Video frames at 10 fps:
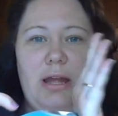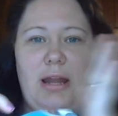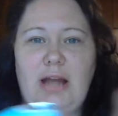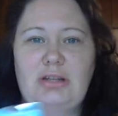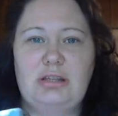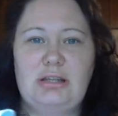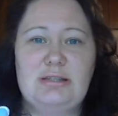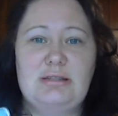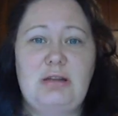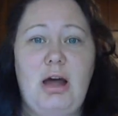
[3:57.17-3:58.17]
it actually
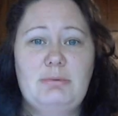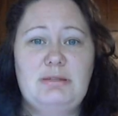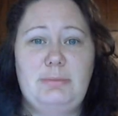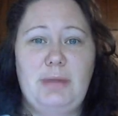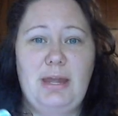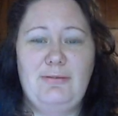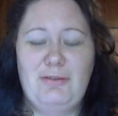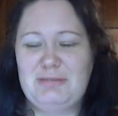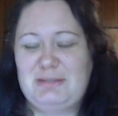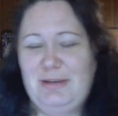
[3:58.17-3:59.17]
stops the blade
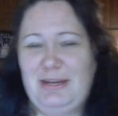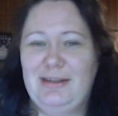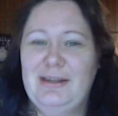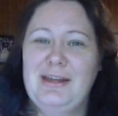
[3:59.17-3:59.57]
from spinning.